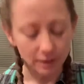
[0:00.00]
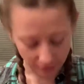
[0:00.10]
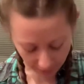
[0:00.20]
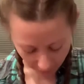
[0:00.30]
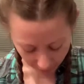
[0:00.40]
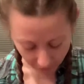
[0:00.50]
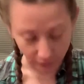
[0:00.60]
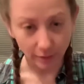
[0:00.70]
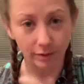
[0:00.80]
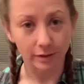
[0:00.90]
Now, if you
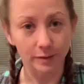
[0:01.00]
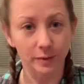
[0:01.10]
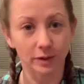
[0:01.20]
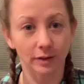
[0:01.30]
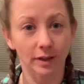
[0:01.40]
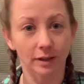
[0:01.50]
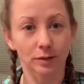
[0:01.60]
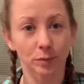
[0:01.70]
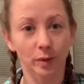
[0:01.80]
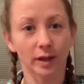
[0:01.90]
notice when you get your
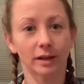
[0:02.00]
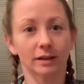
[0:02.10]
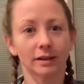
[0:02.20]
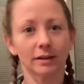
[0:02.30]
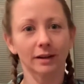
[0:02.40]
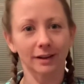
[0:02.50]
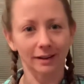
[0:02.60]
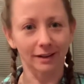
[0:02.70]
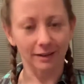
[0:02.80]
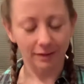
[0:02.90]
braid and they're kind of